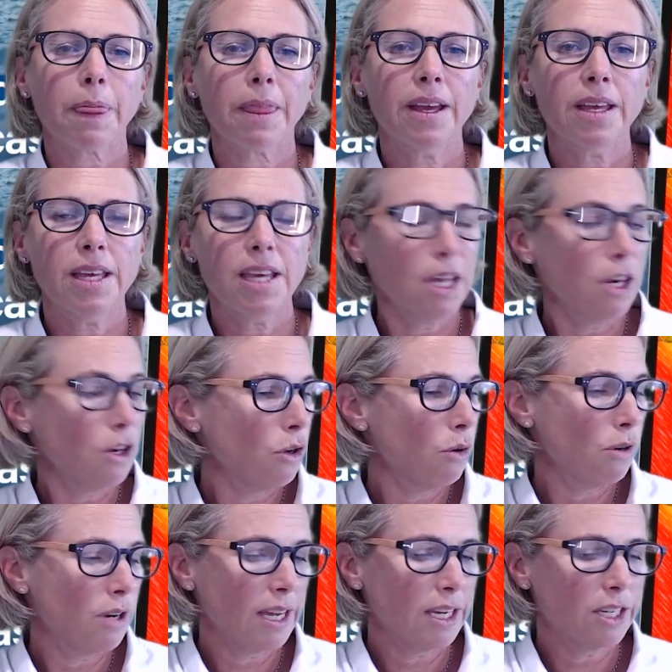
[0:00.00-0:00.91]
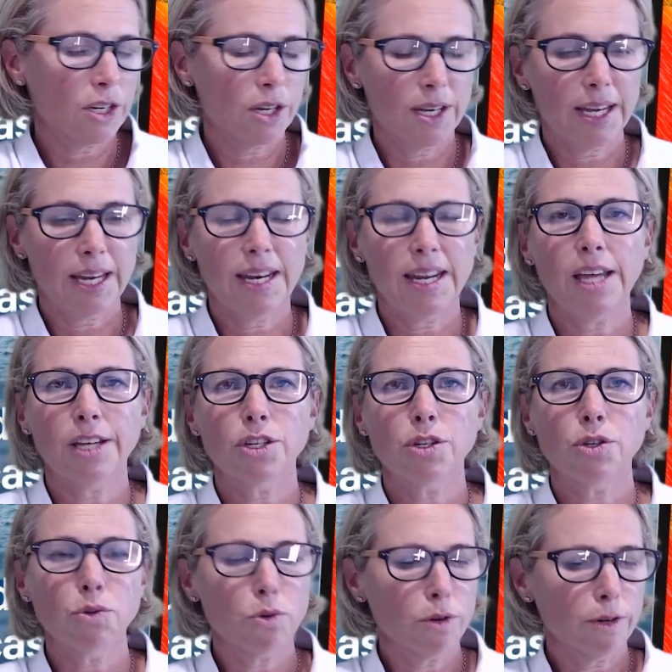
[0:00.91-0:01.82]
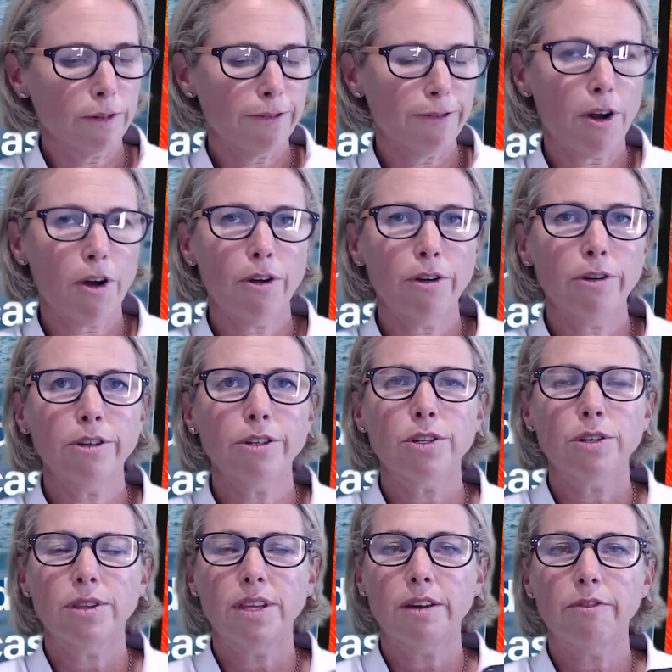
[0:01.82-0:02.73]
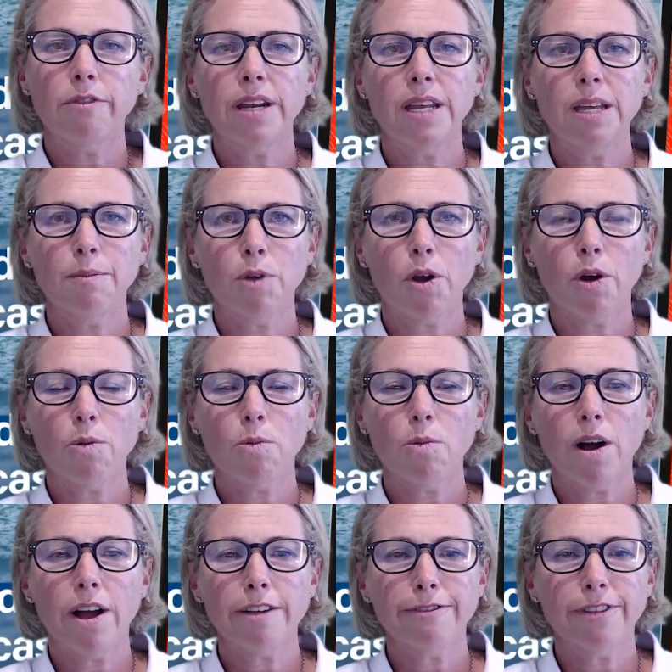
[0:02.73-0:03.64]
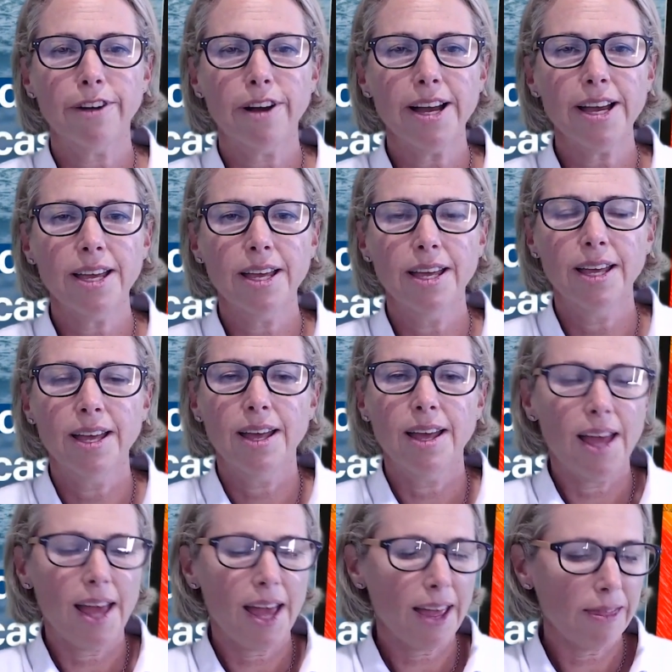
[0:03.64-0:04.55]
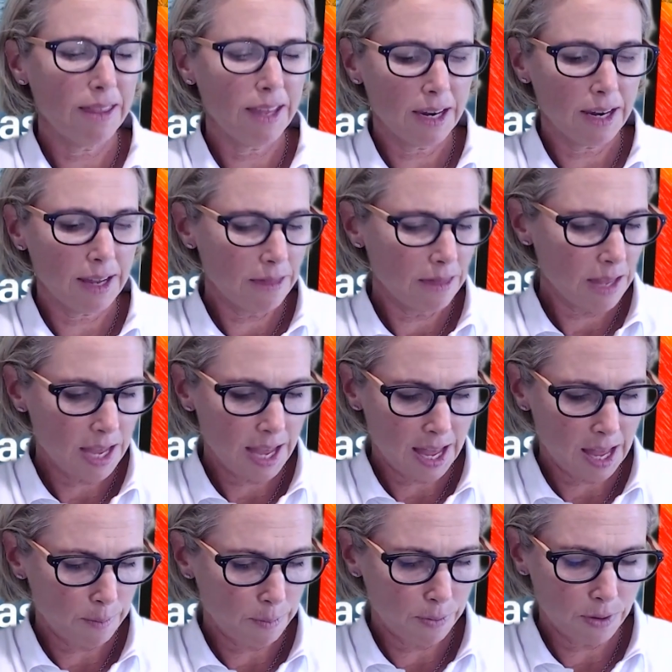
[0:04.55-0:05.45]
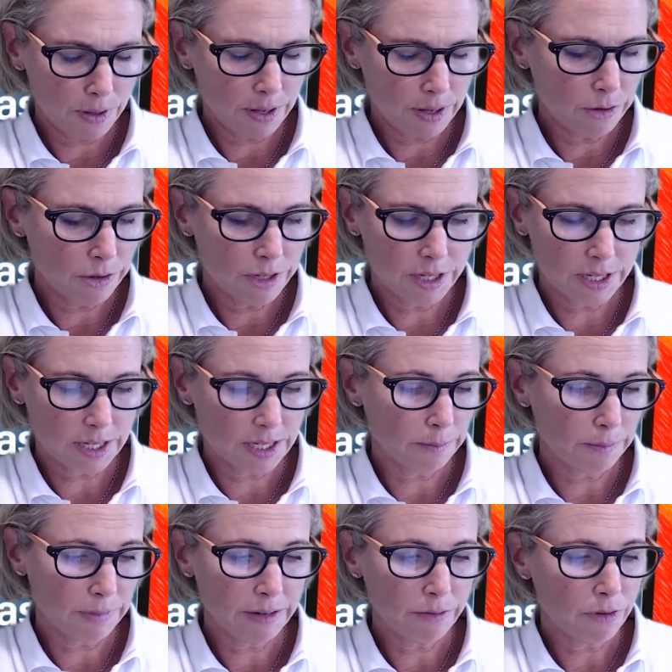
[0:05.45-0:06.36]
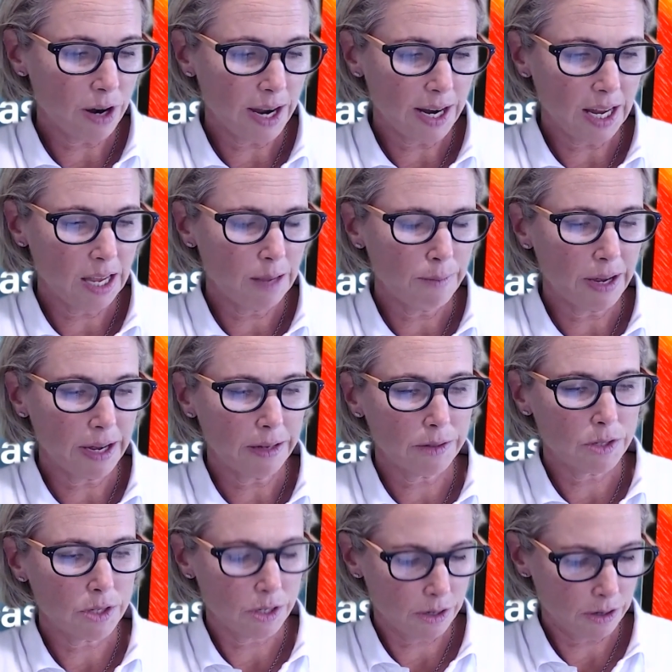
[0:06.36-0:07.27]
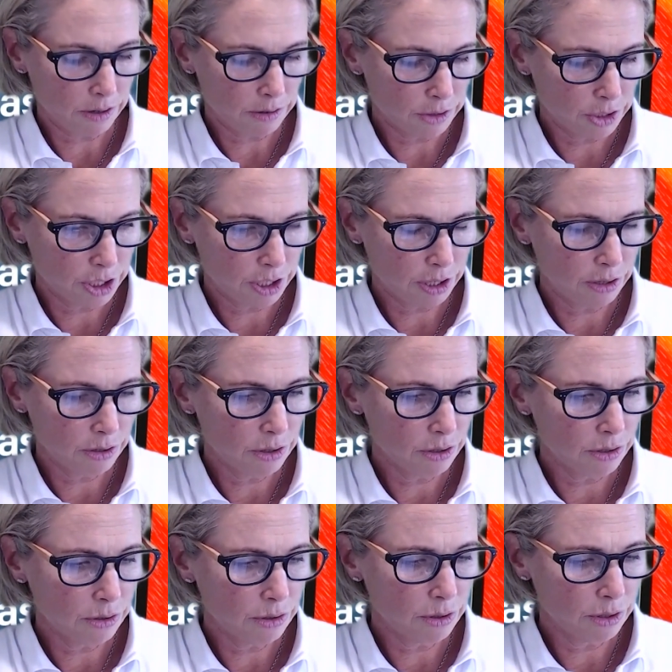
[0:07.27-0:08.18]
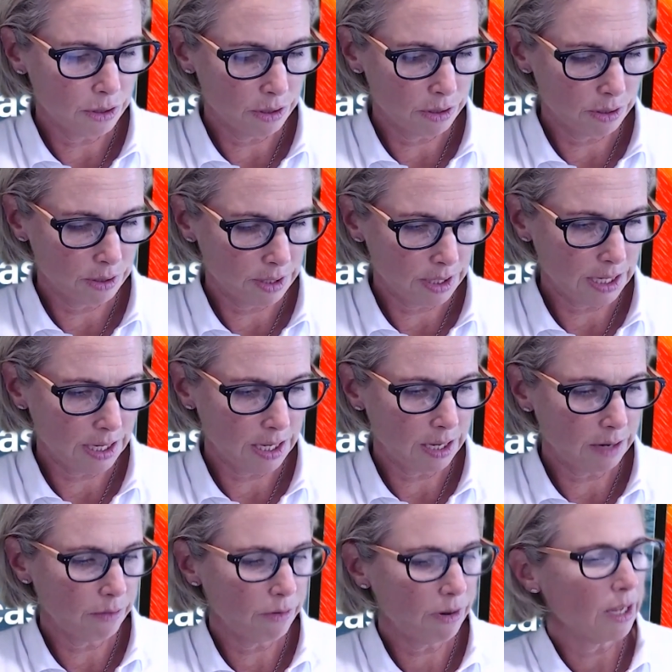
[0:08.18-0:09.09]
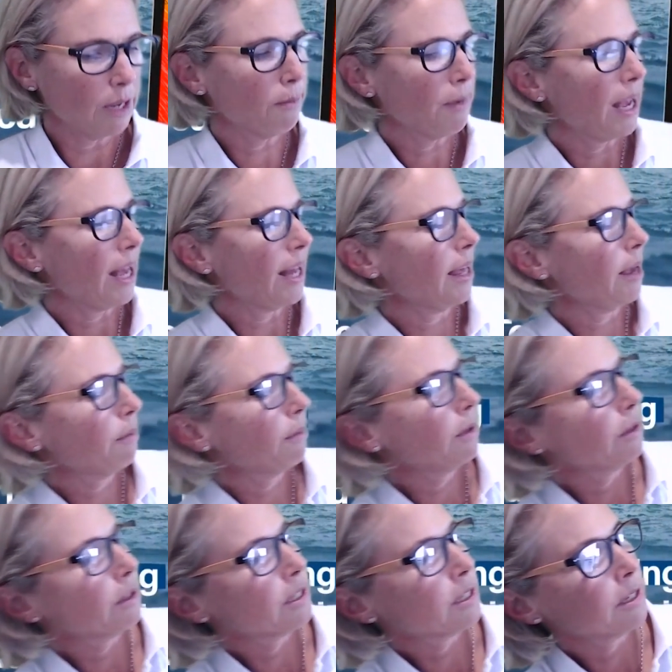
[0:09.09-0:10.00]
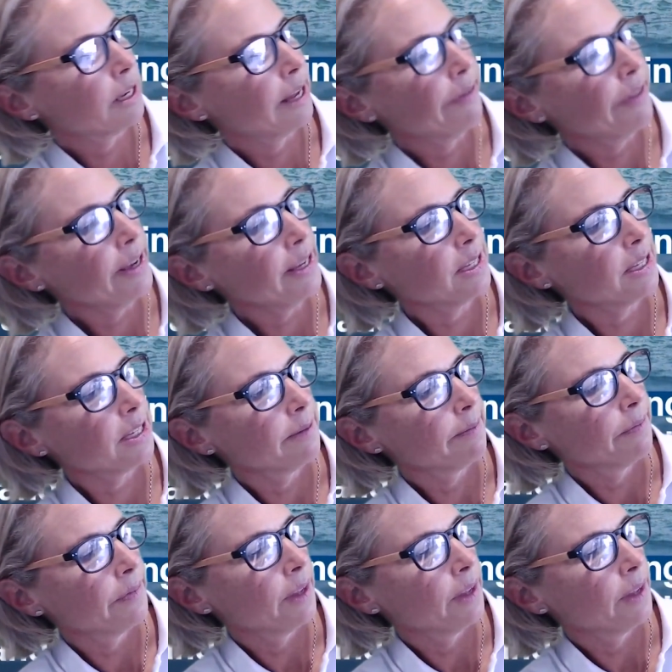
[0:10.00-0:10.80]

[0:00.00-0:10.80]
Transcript: again, you need to connect your phone to the Iridium GO Wi-Fi. And then in the app, you just simply write emails. So I'll show you the Iridium Mail app looks like this.